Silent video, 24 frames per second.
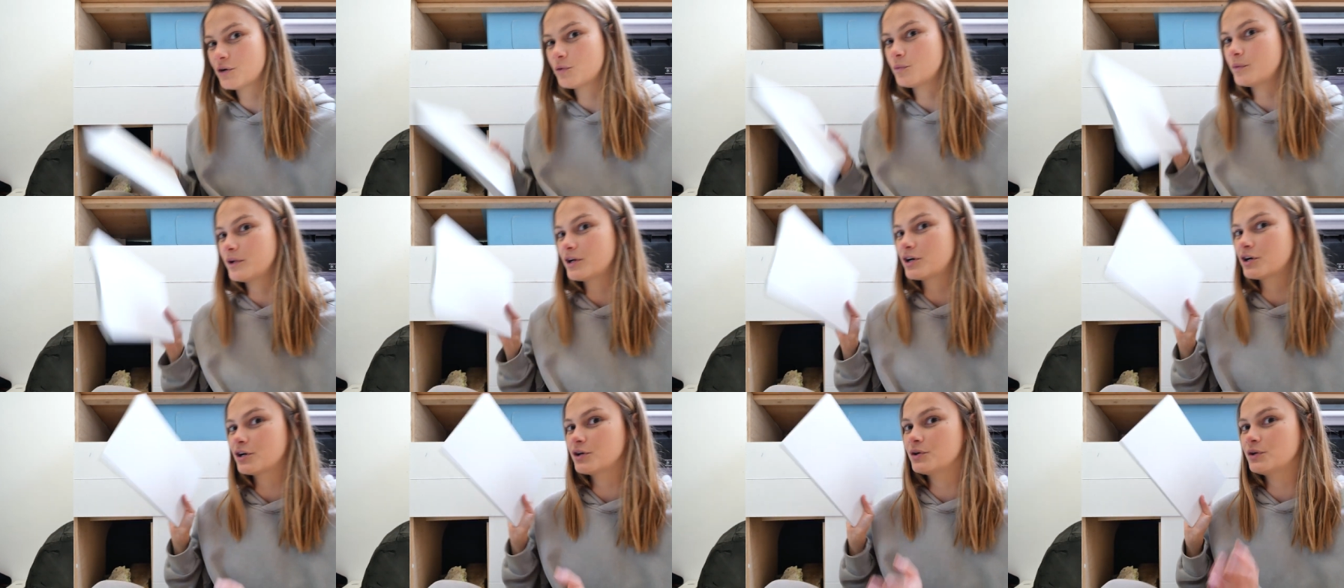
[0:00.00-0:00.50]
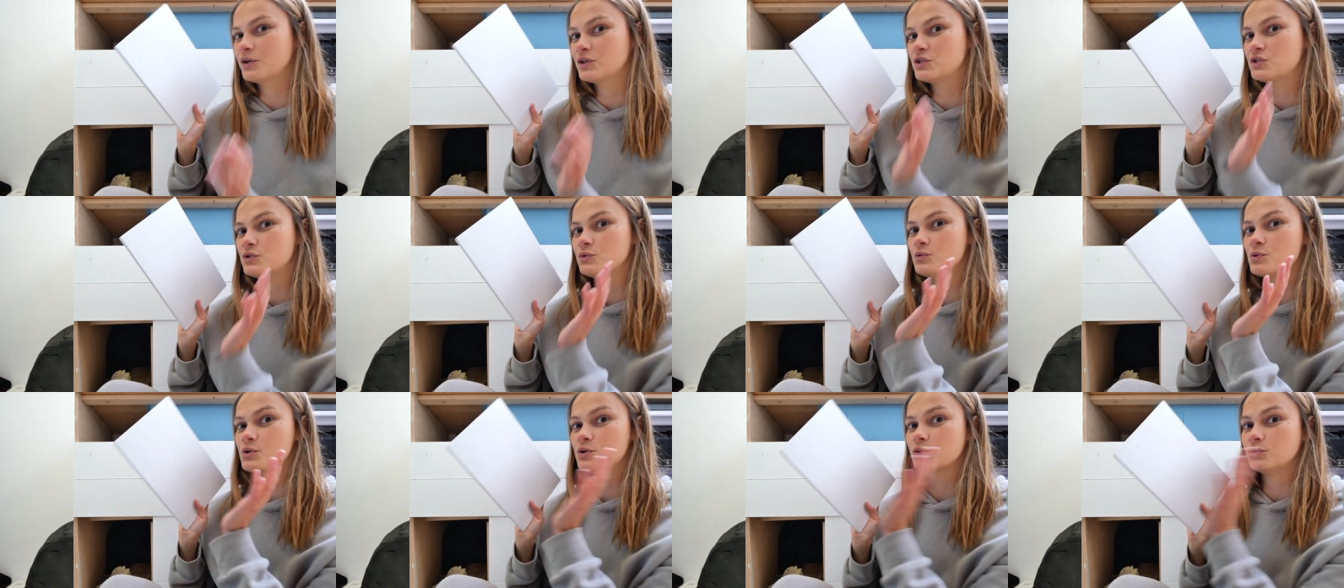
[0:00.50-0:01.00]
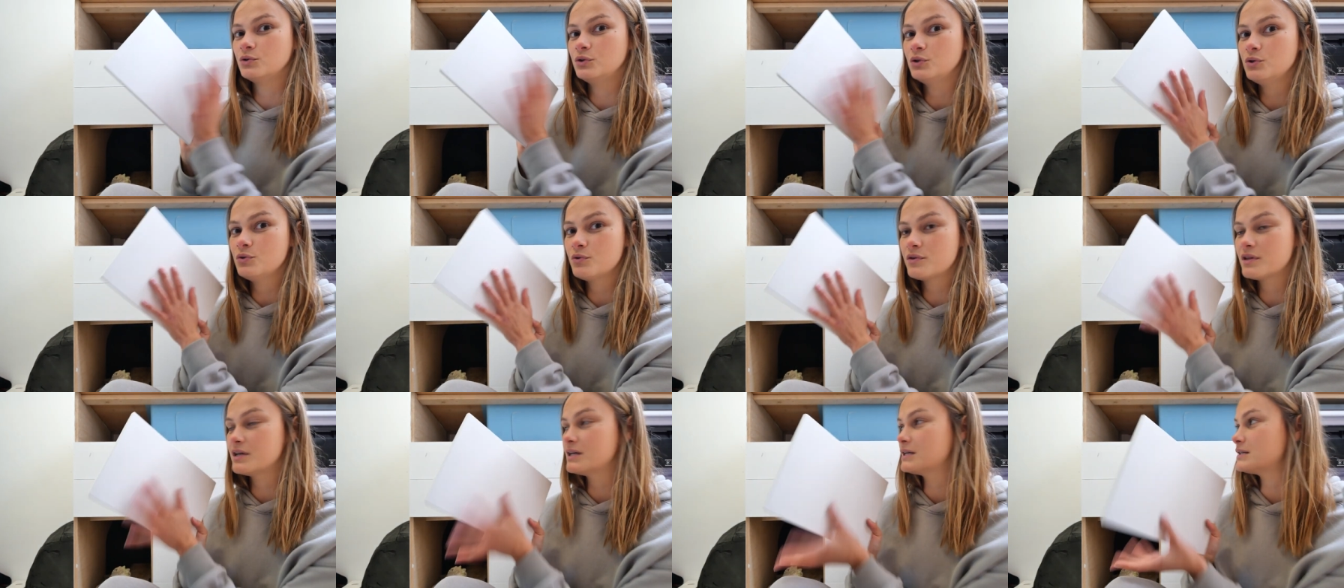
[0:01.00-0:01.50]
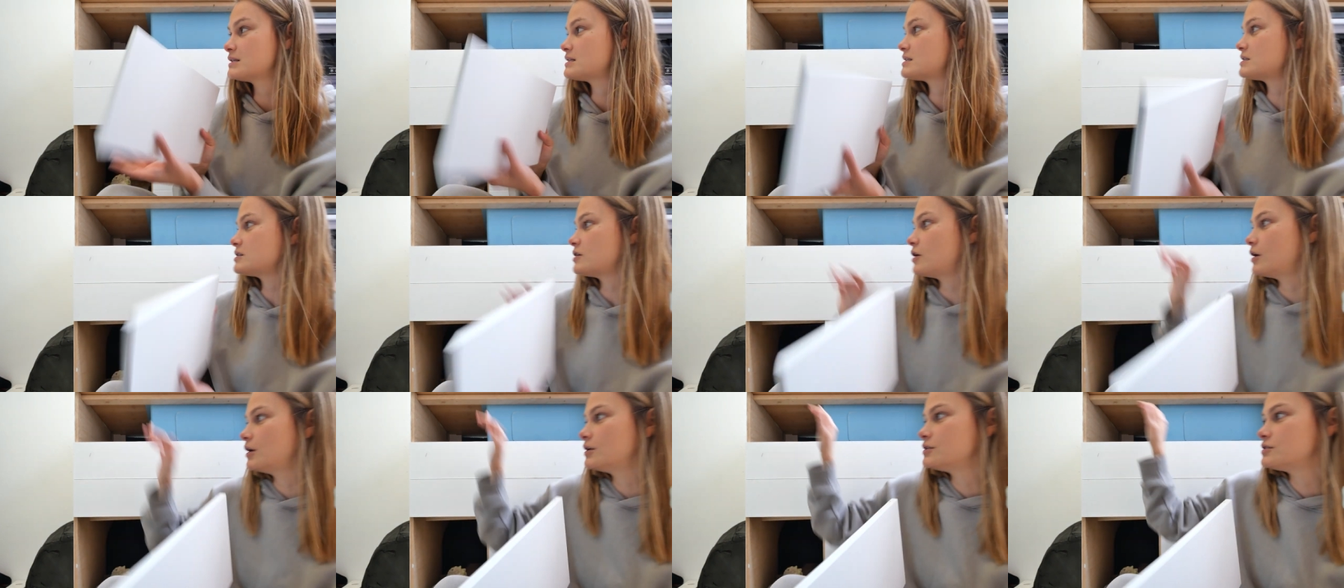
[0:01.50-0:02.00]
we are going to glue this
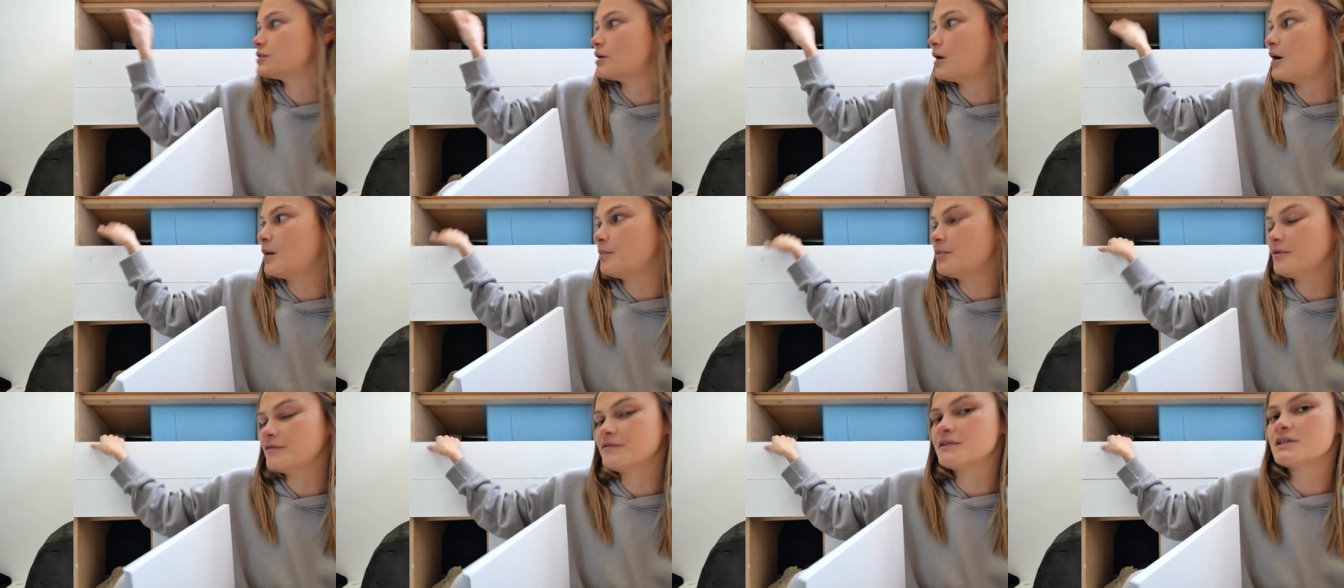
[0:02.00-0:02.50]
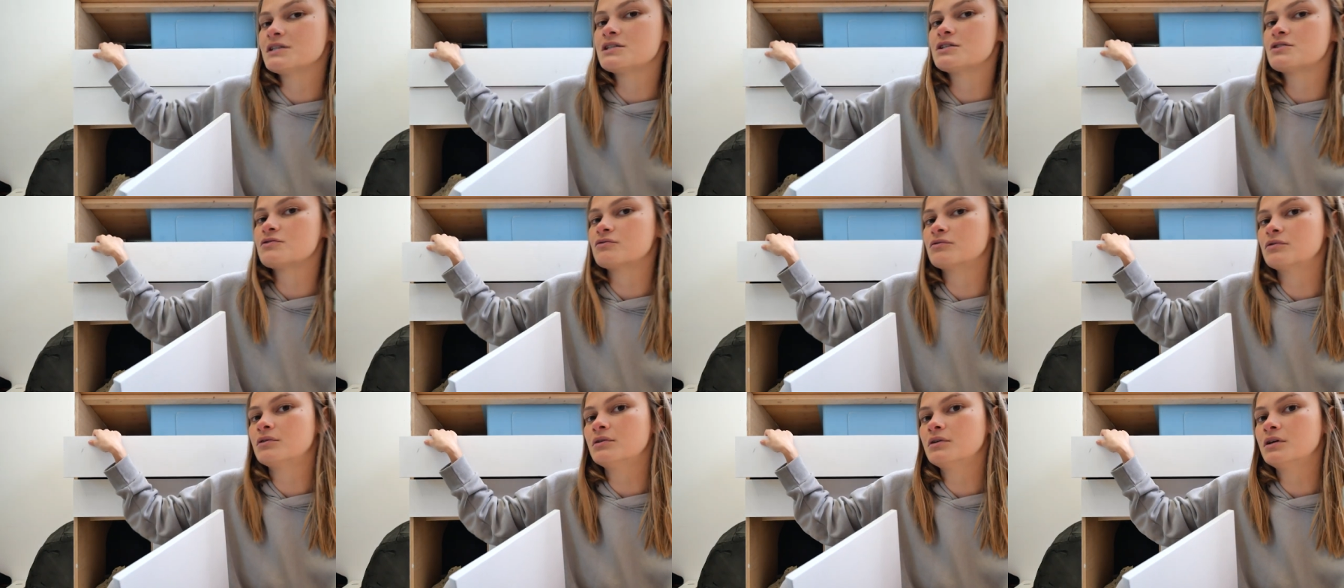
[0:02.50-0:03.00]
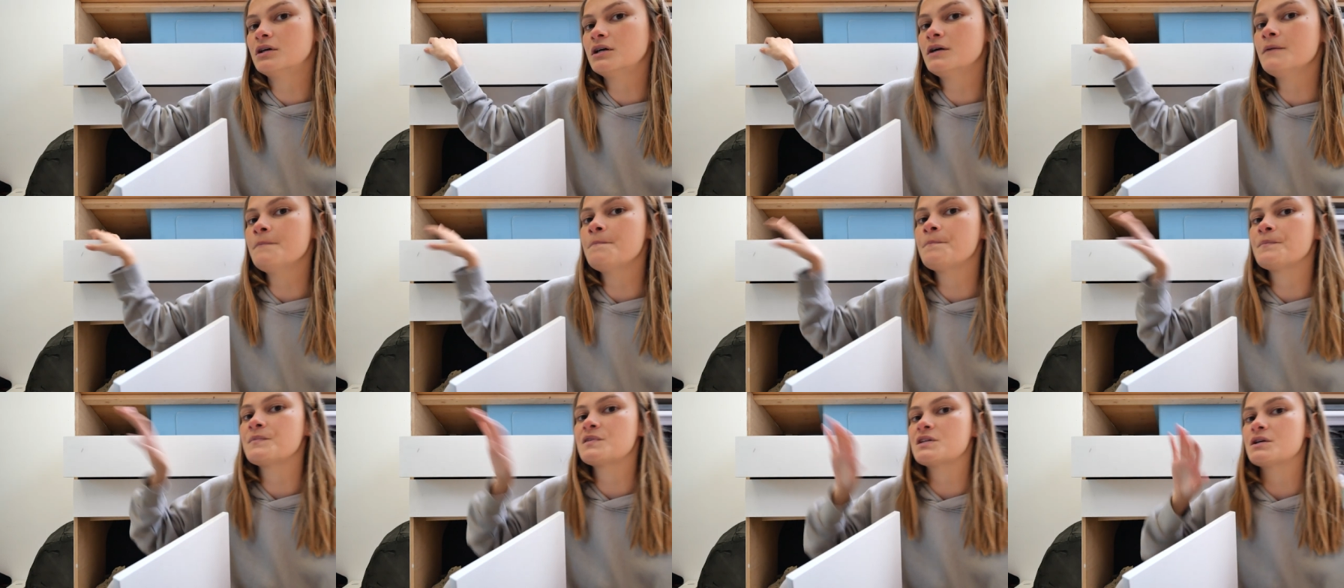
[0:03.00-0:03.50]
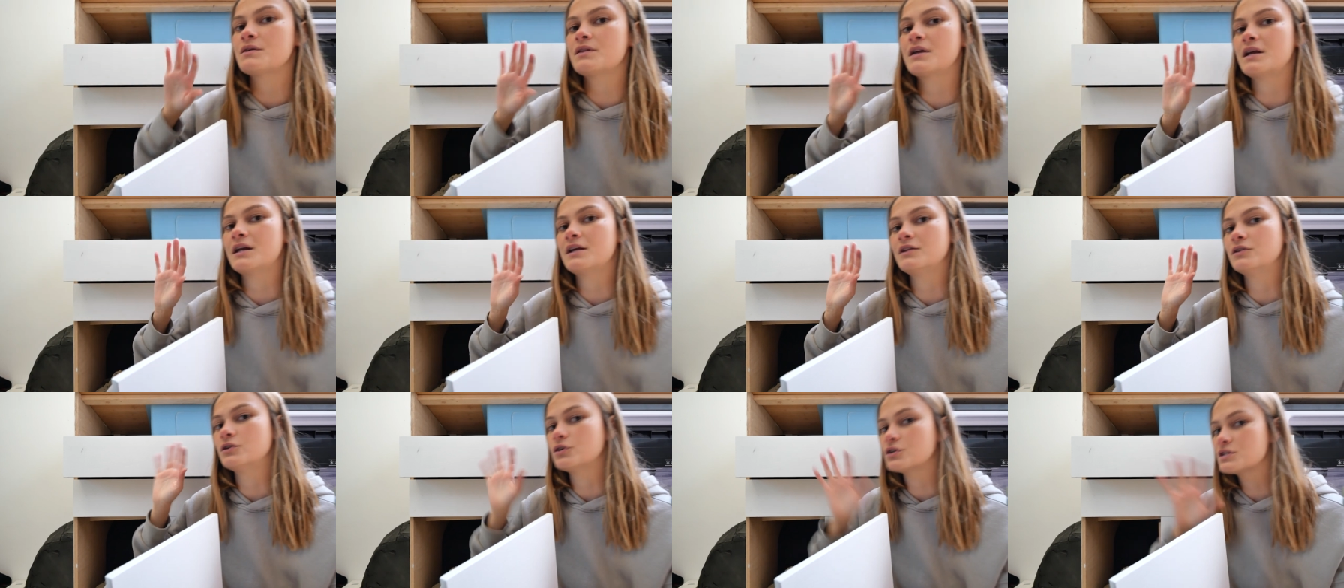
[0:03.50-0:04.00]
on top of this drawer so that
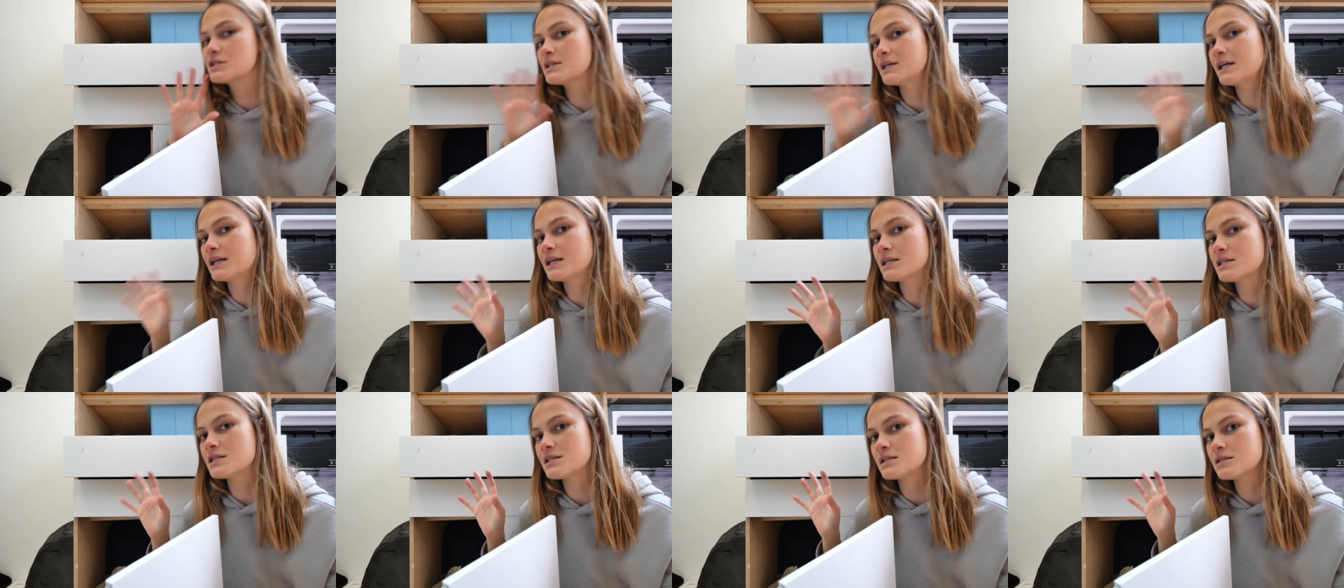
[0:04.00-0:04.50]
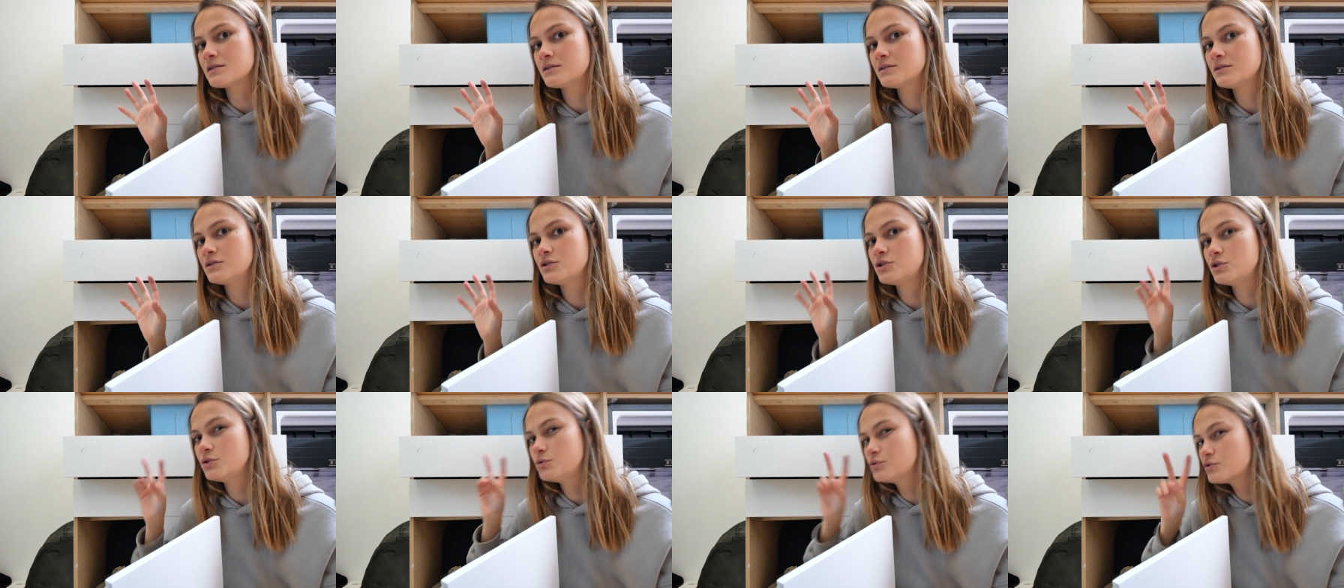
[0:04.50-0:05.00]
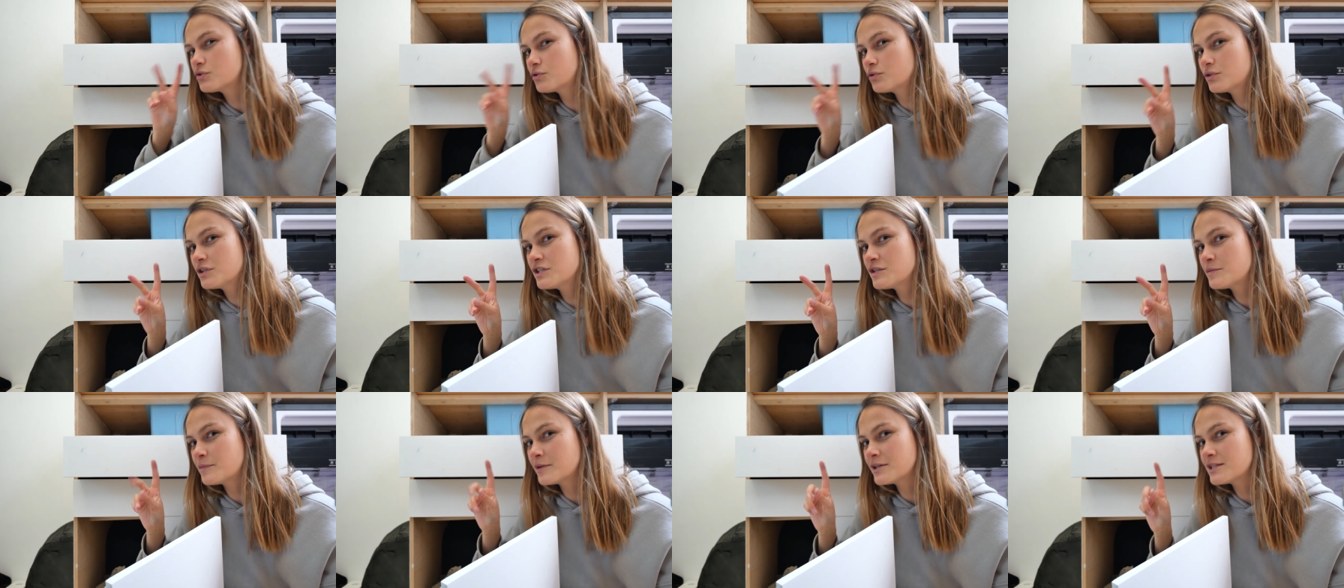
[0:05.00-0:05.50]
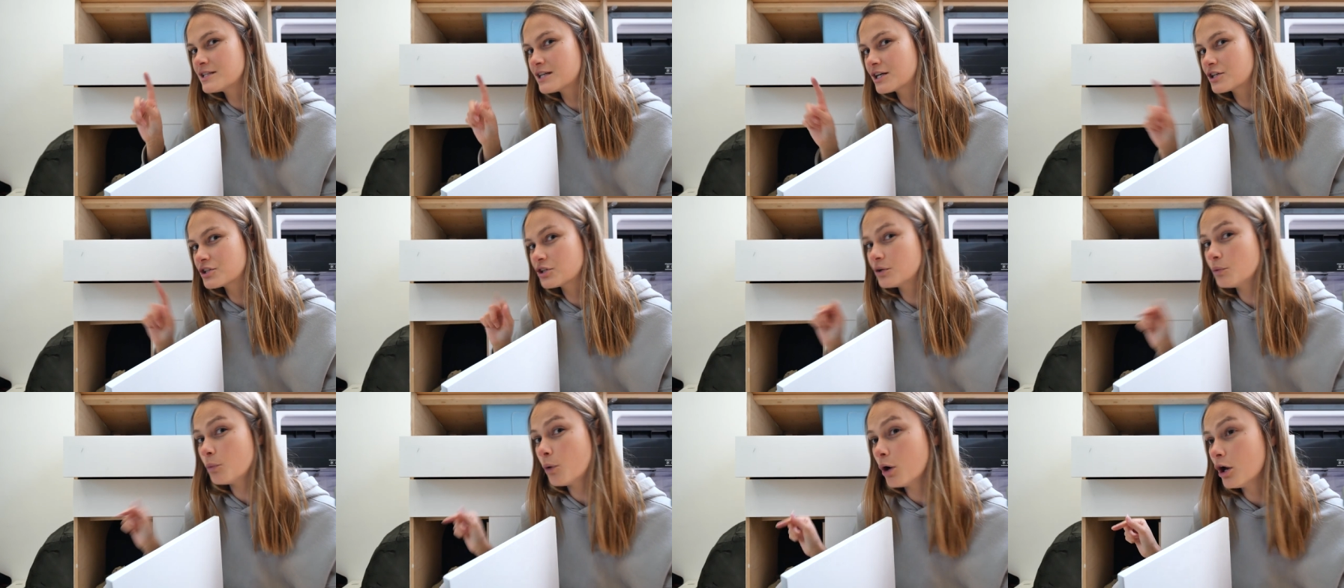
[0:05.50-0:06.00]
it looks like it's two drawers, but it's
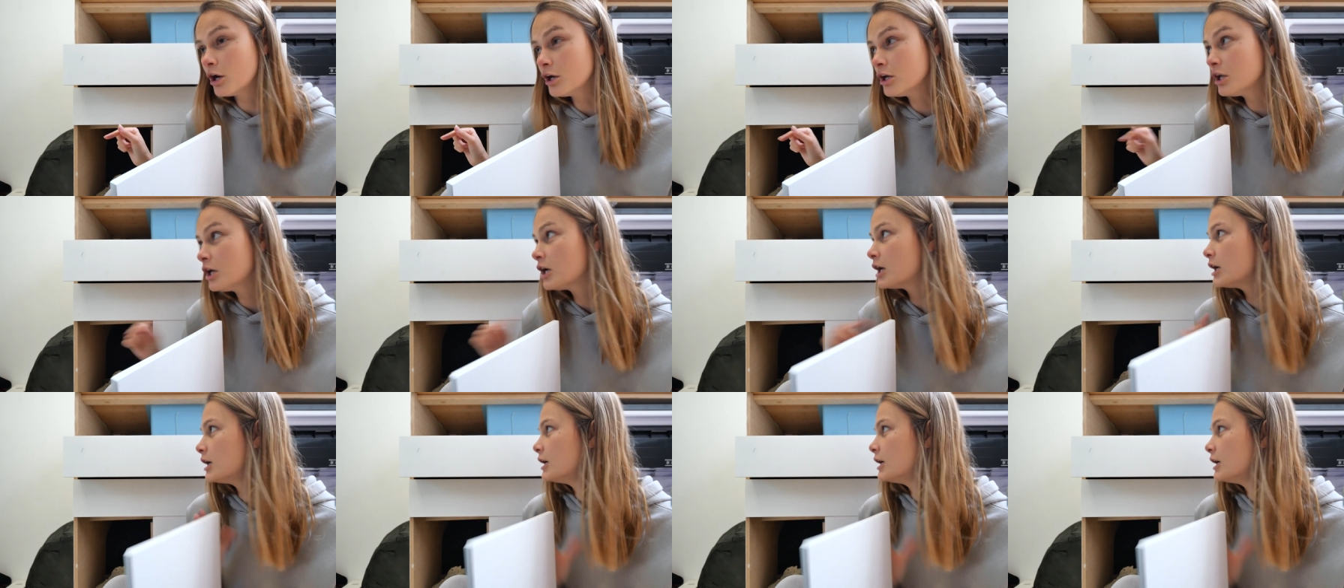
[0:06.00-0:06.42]
actually one.